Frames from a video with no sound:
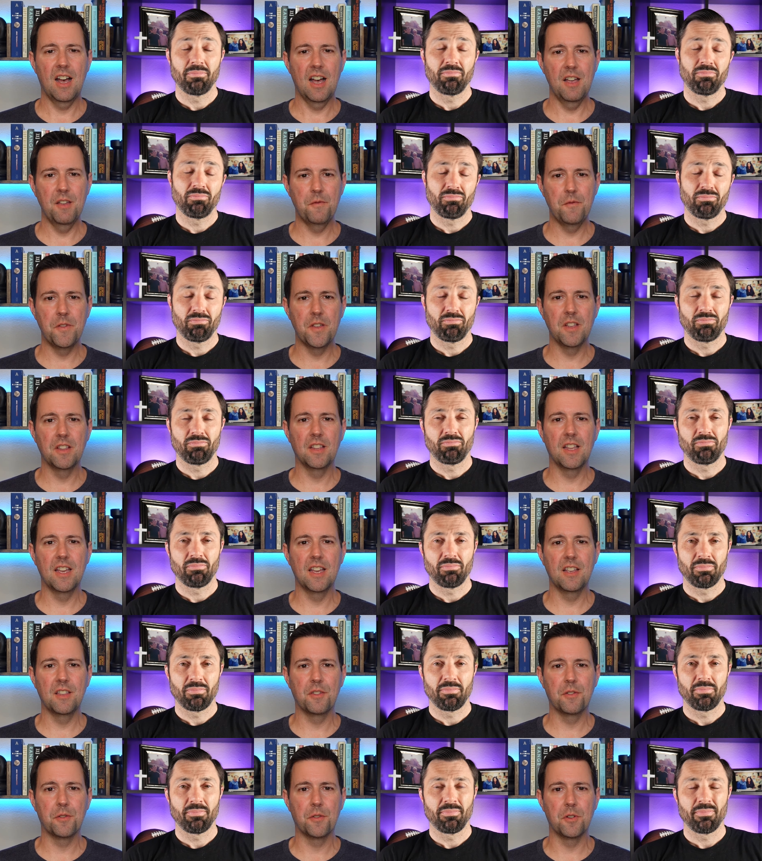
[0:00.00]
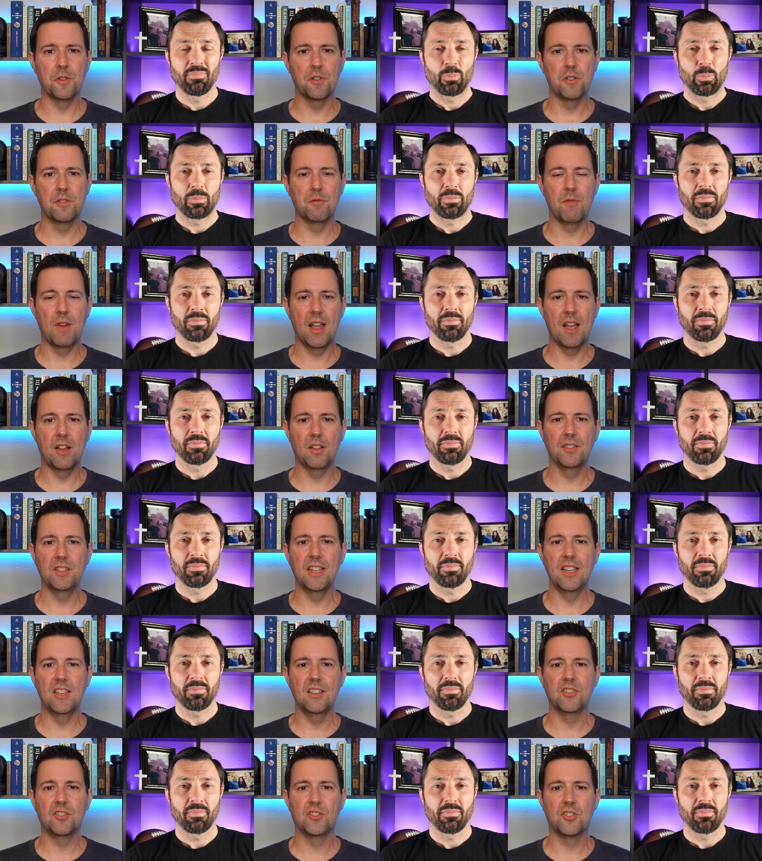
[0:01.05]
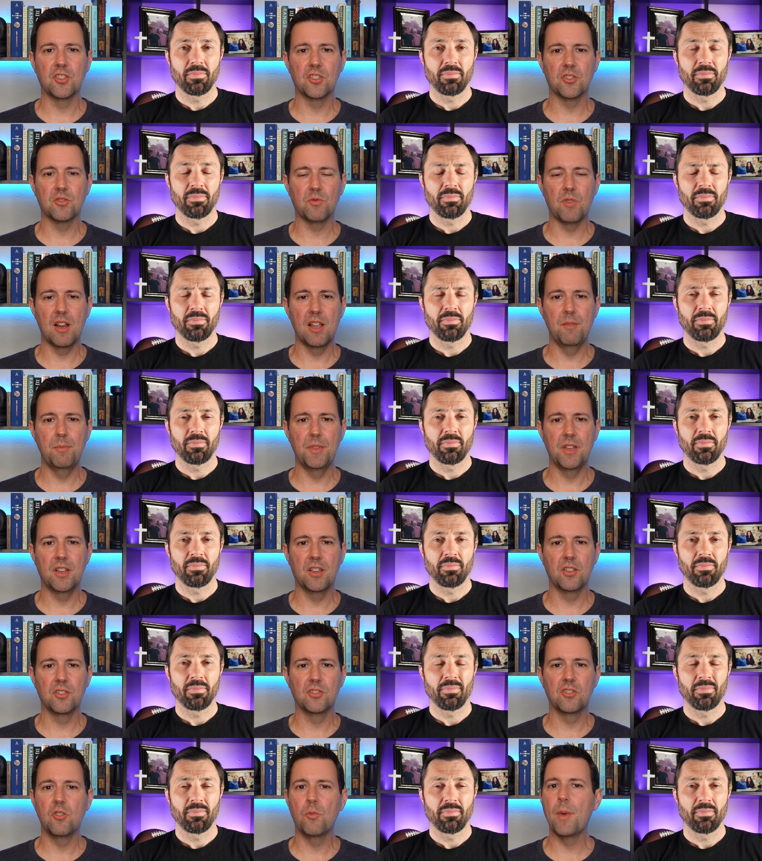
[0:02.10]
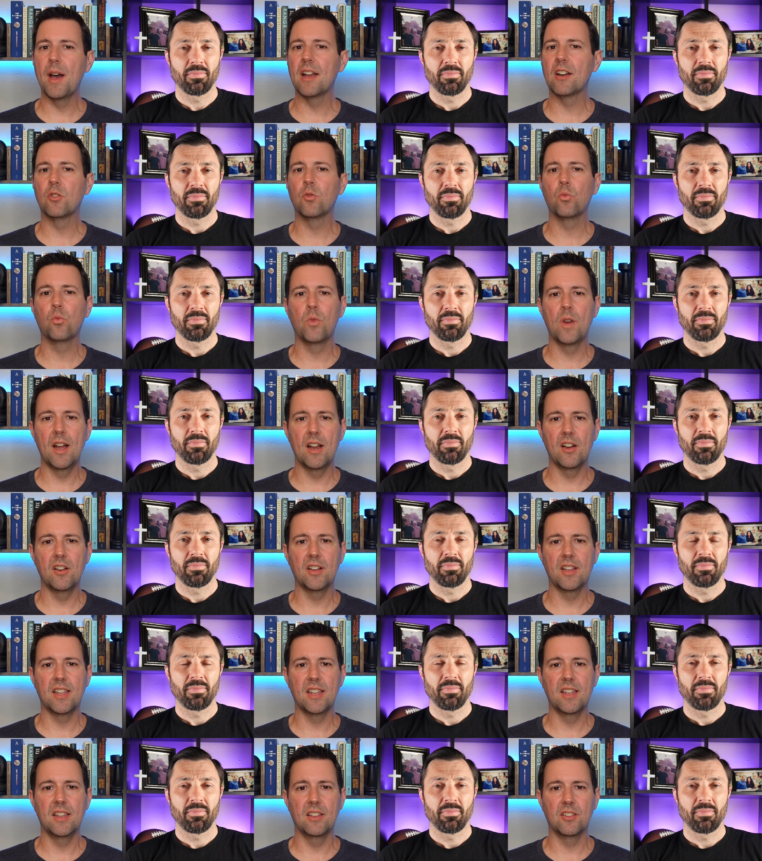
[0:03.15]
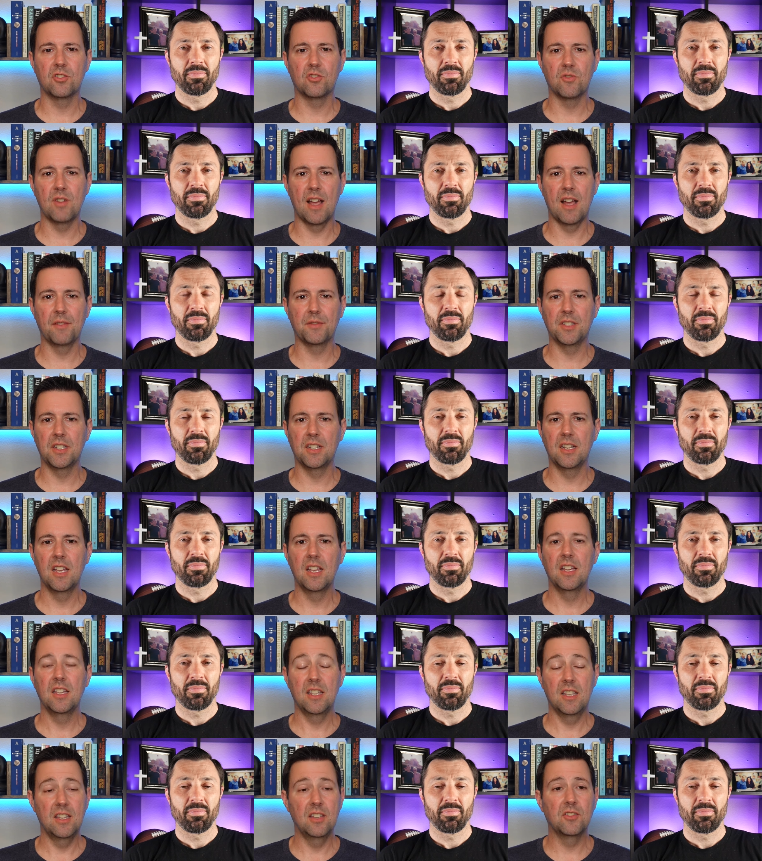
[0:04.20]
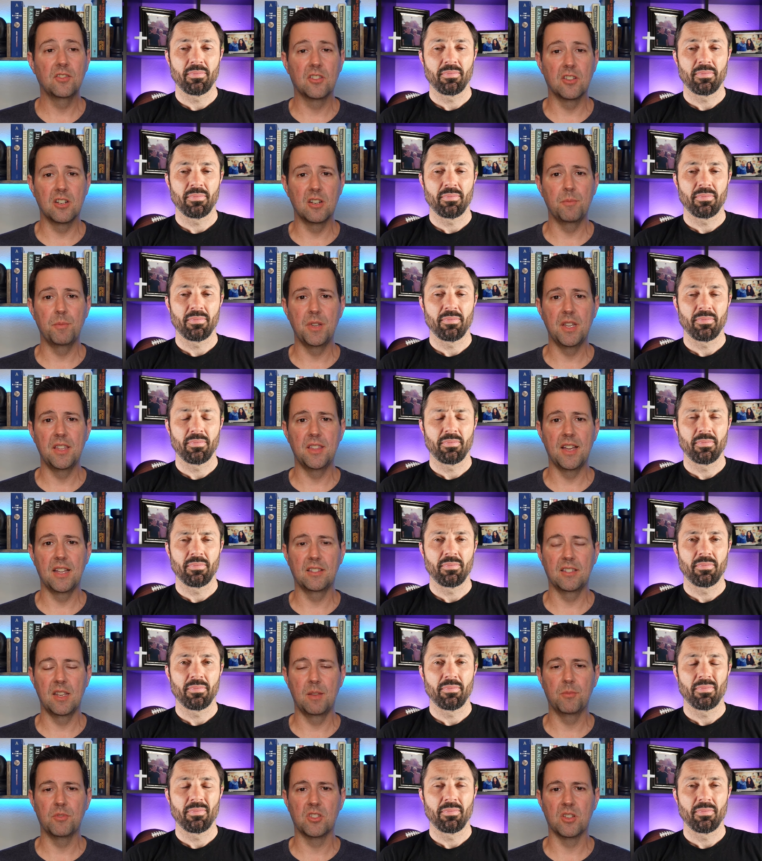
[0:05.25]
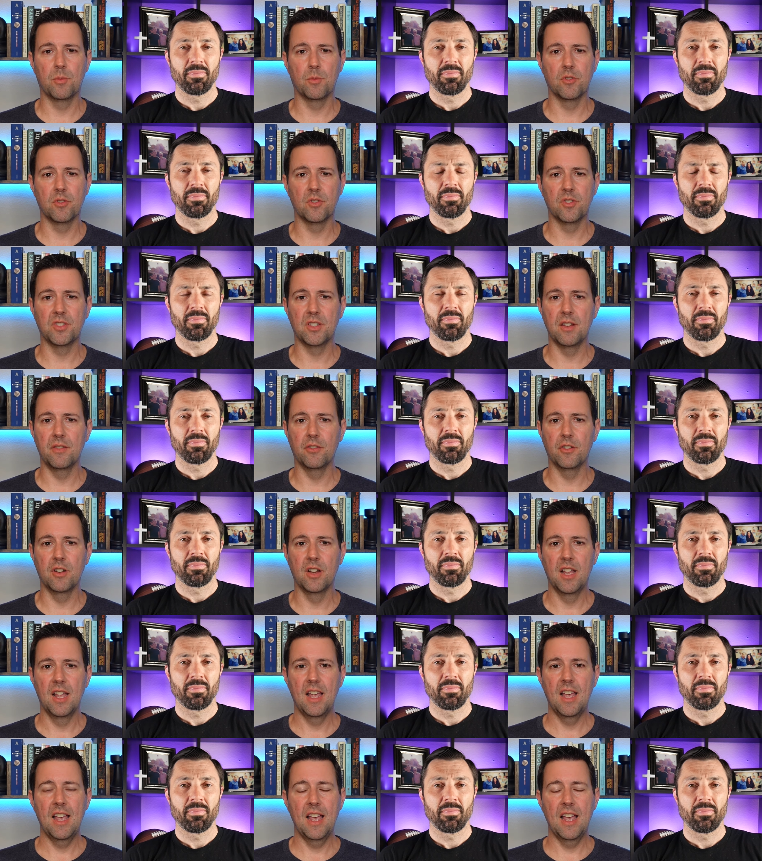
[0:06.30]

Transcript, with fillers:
Speaker 1: I feel like third round is just right because no matter where he is drafted, he's going to be that team's number one receiver.